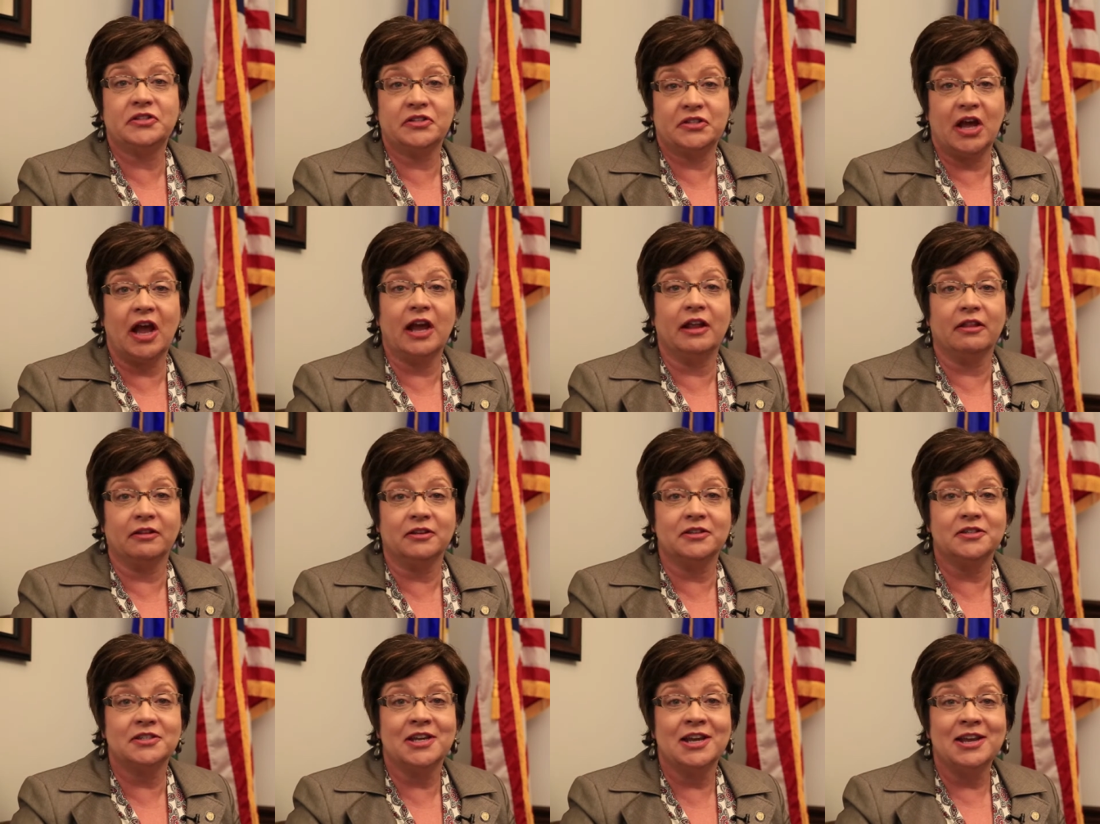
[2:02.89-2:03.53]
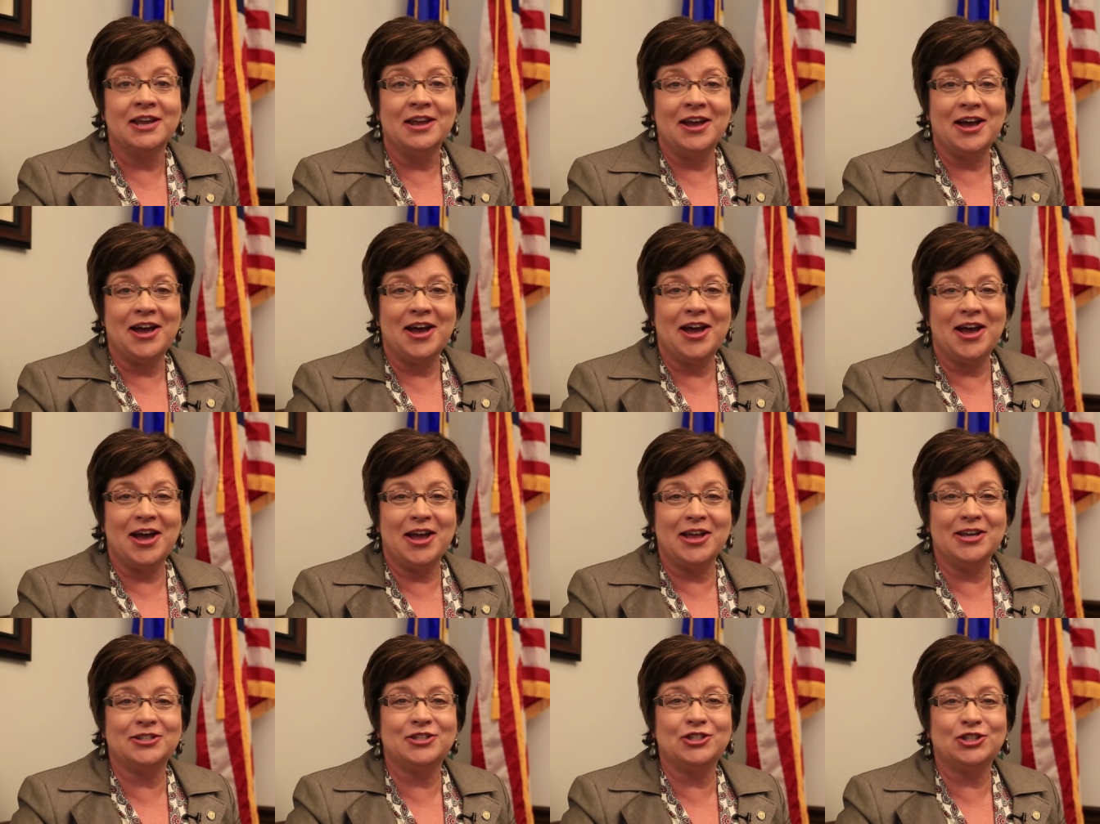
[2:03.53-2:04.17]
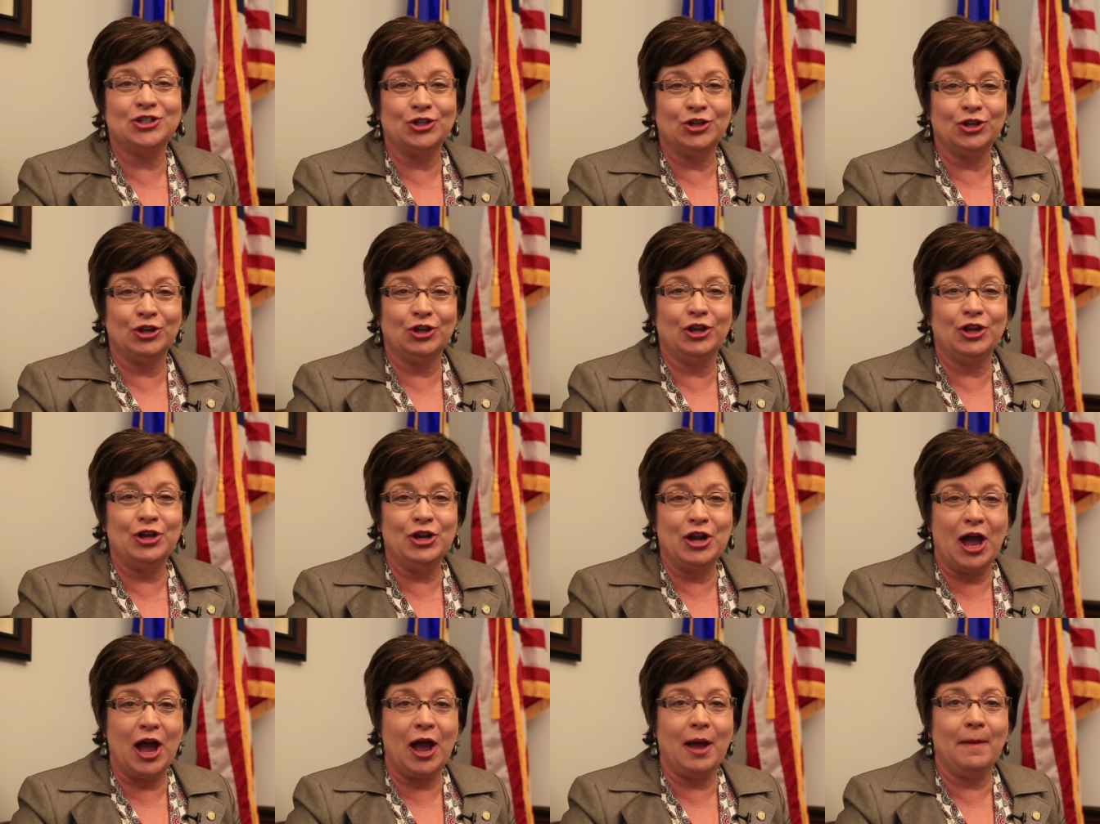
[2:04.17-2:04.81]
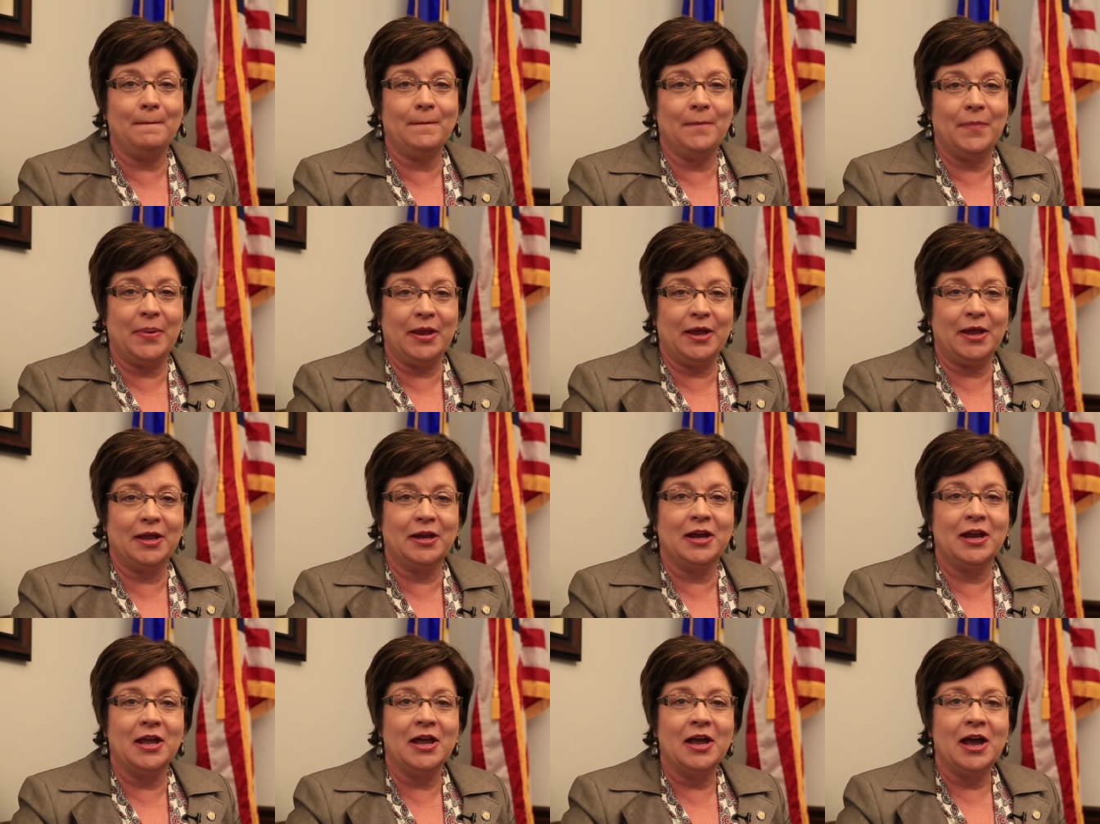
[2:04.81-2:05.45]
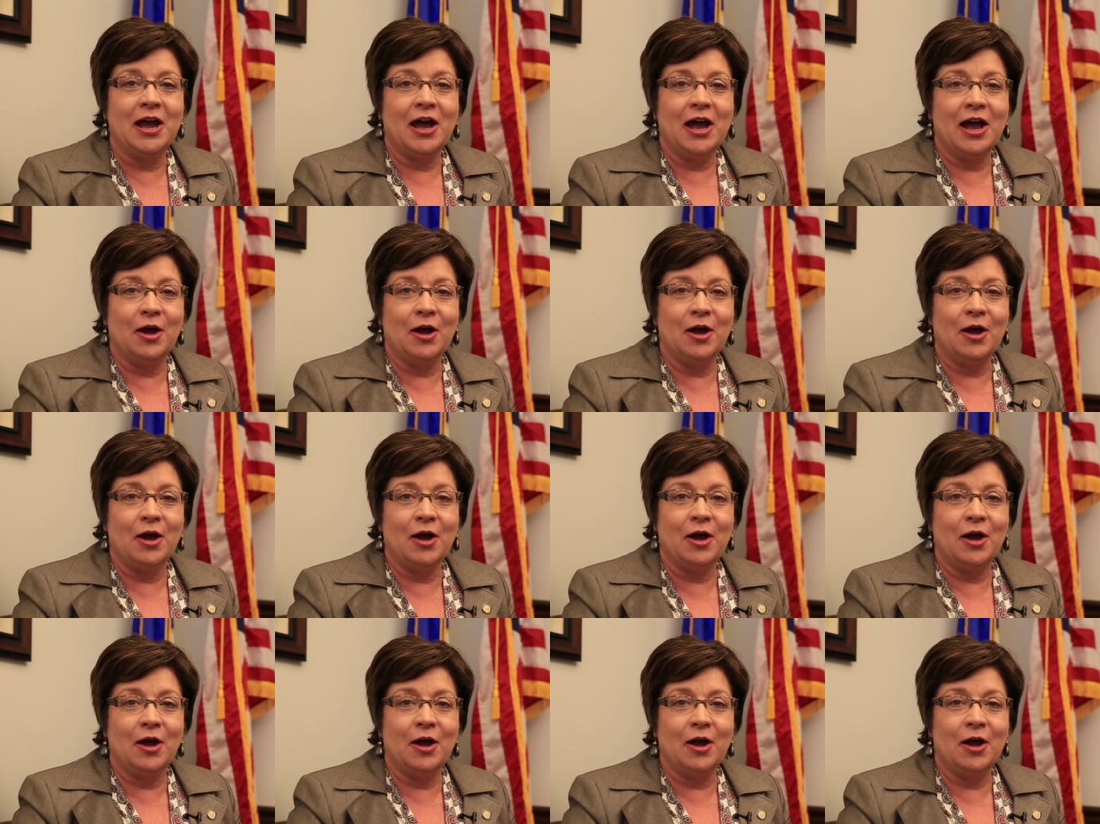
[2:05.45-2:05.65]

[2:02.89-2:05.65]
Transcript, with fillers: silent. Uh, it's certainly not been,